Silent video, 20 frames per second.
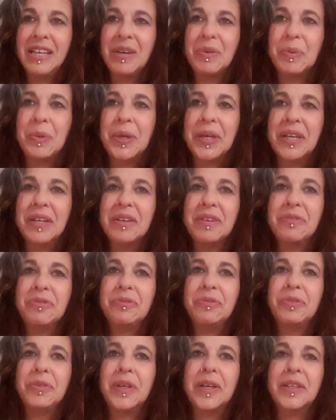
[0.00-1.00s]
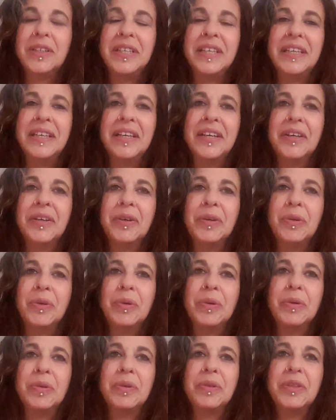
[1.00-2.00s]
What if,
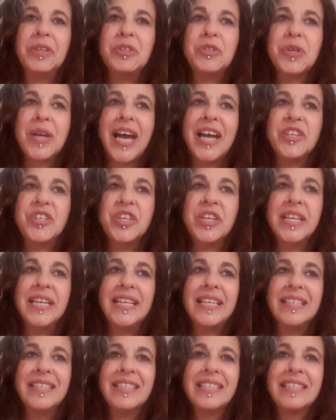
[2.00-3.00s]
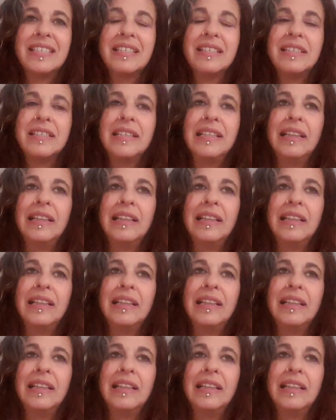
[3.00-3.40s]
the tragedies